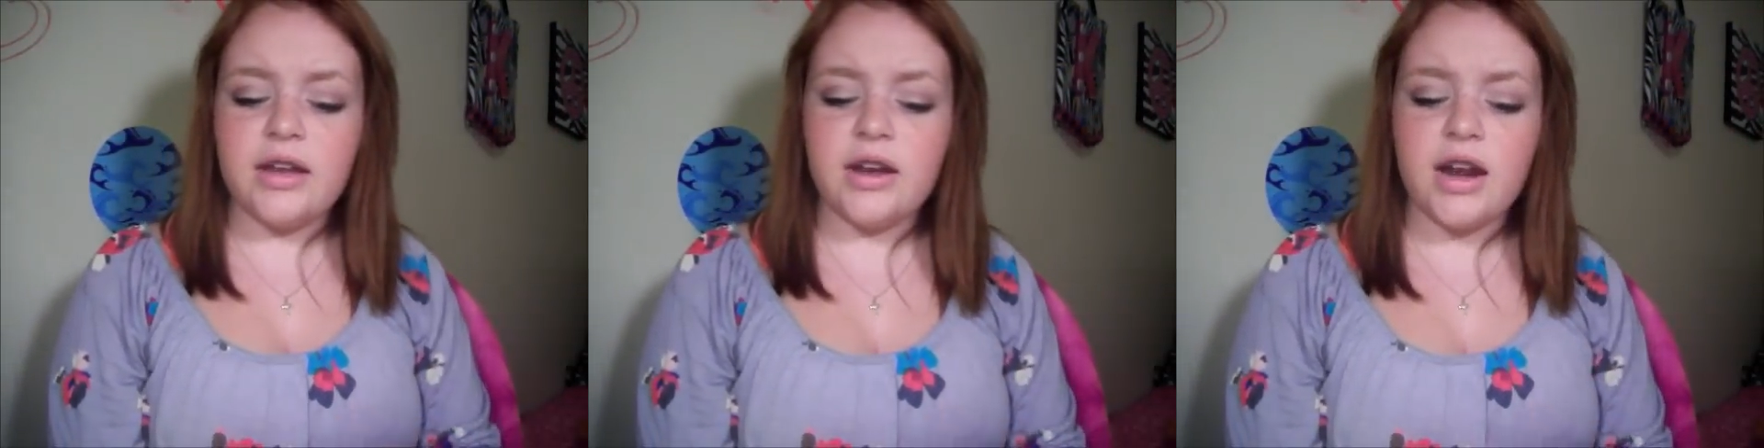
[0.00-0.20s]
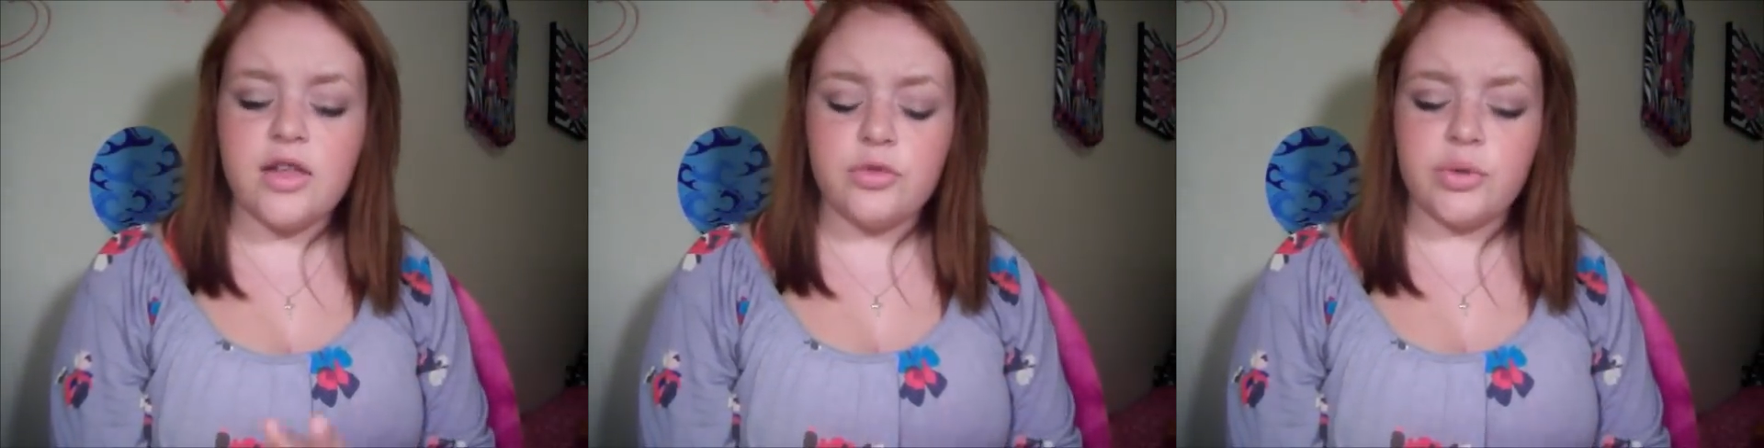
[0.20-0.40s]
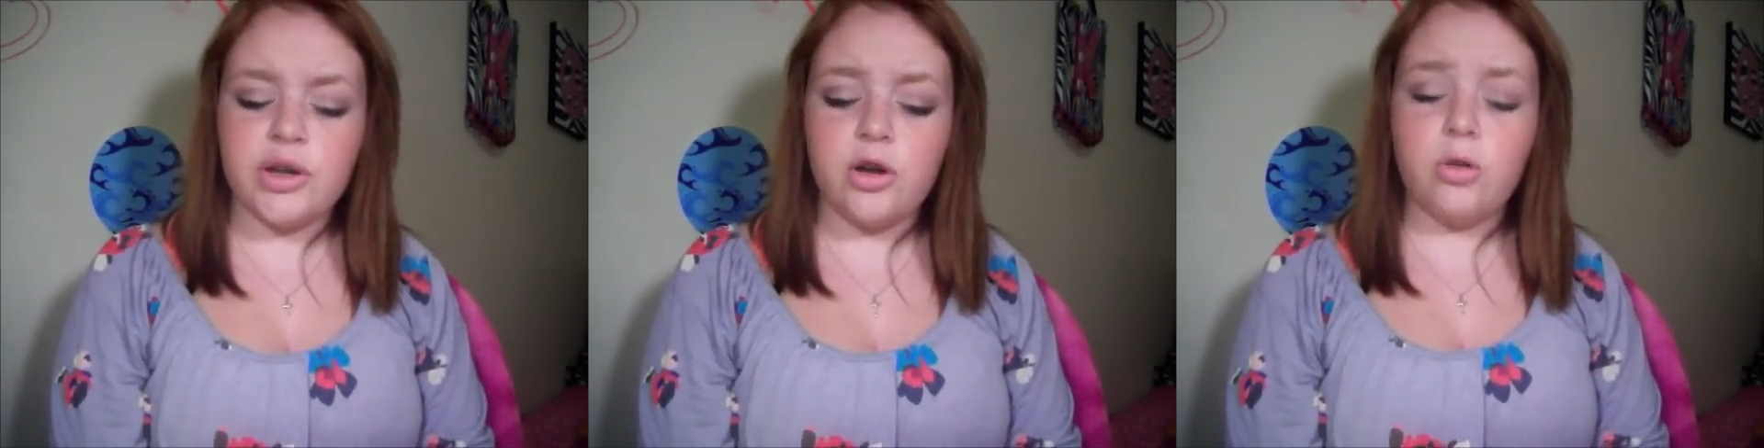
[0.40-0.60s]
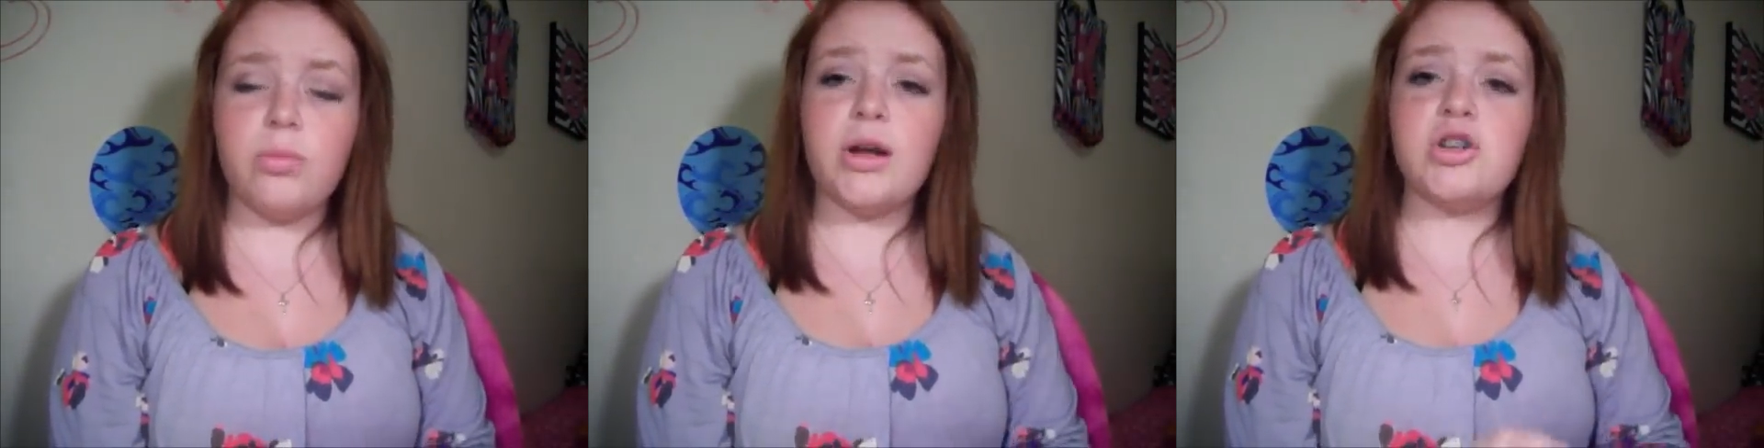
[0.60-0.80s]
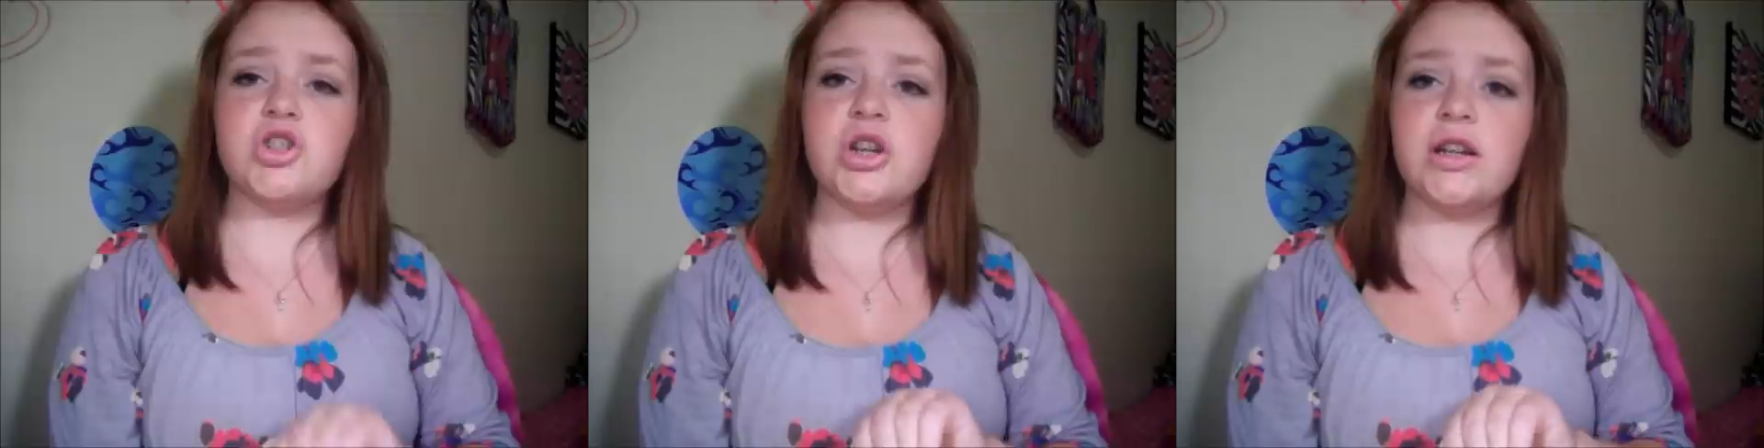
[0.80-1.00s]
and I 3-hole
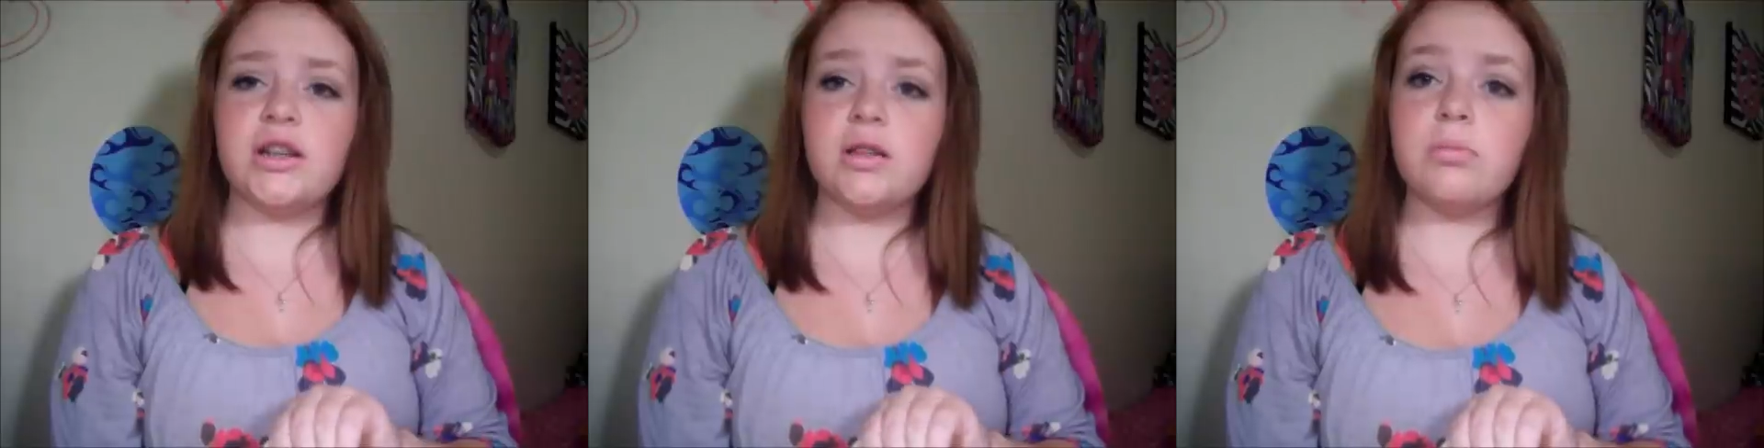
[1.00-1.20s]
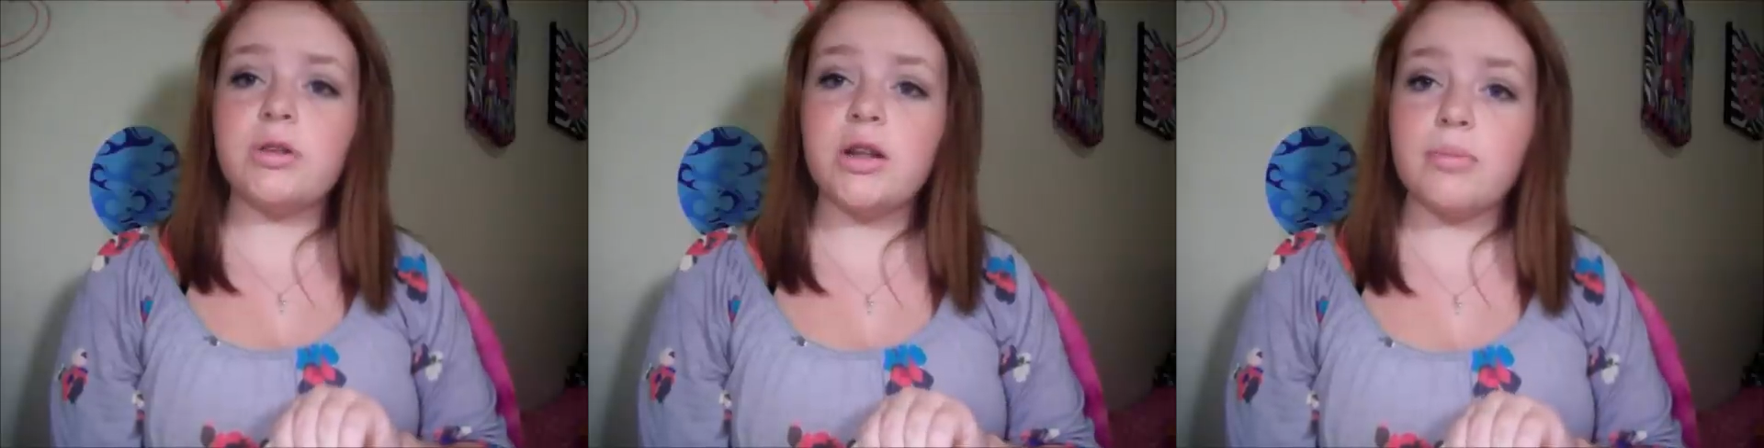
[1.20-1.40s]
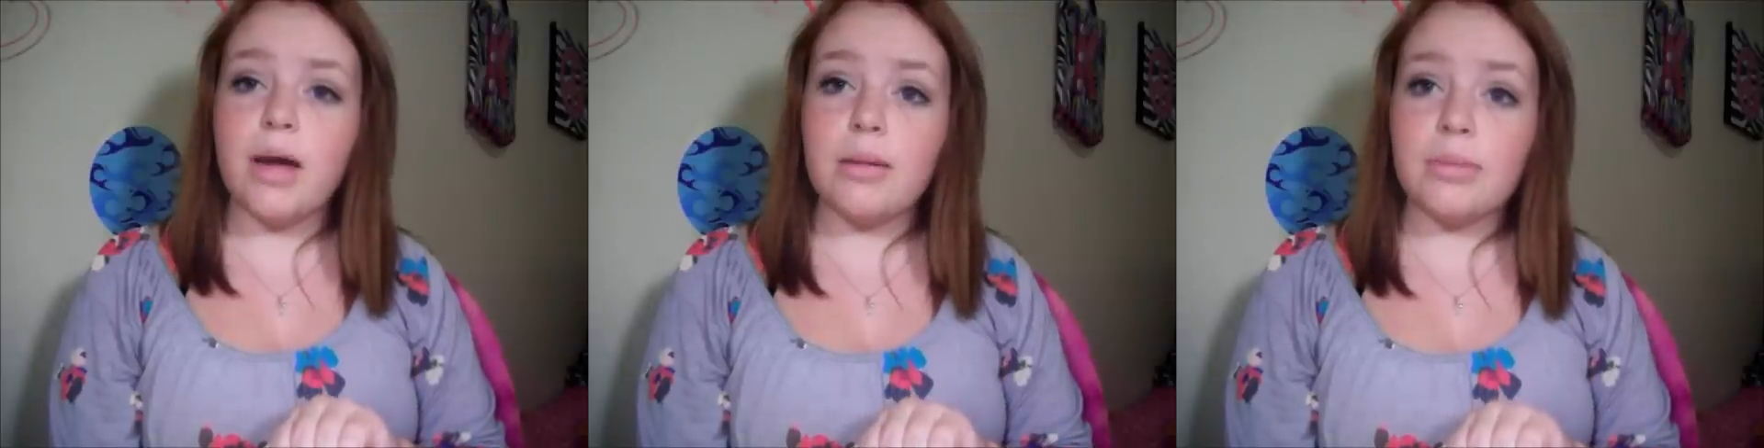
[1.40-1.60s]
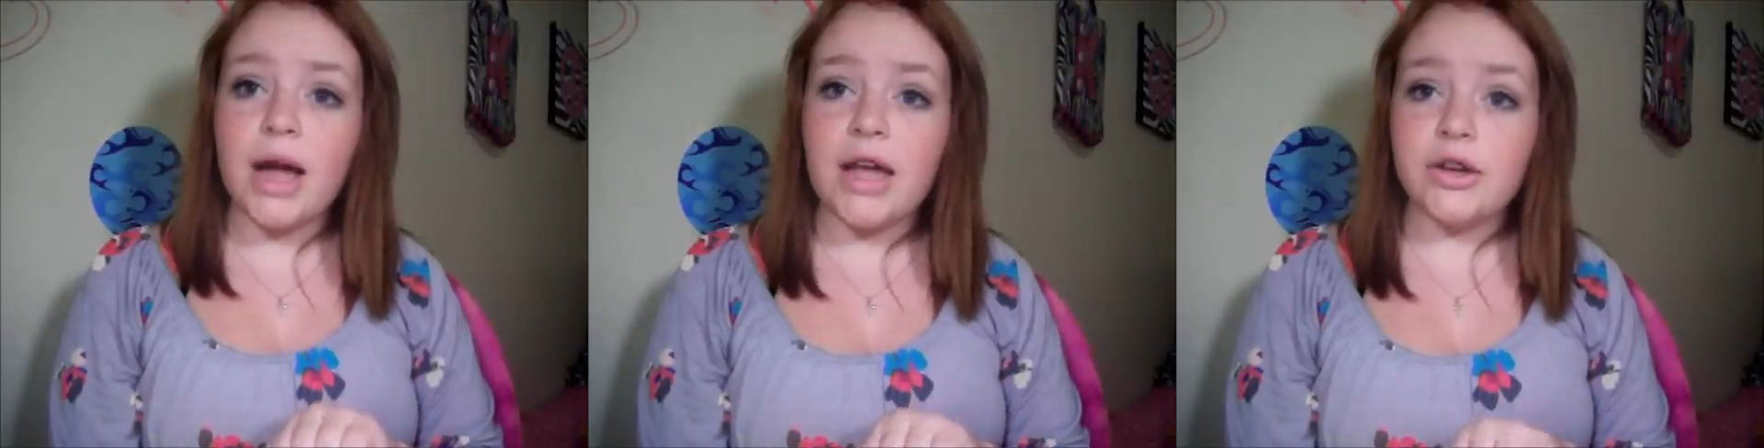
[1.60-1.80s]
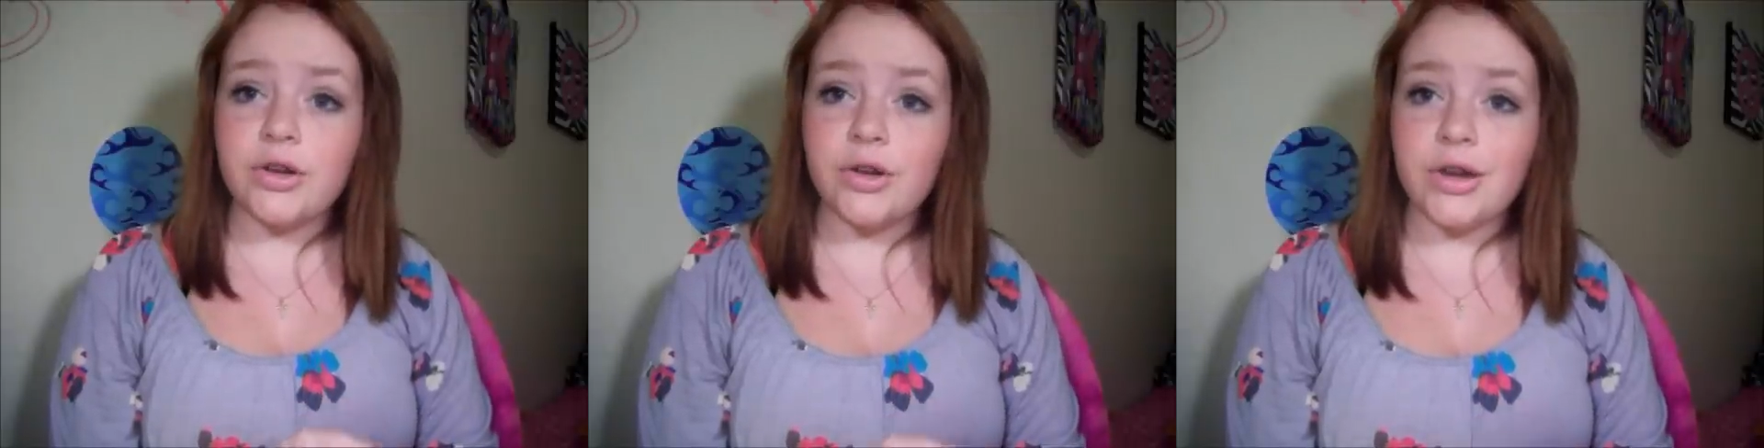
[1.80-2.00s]
punch it and clip it in my binder.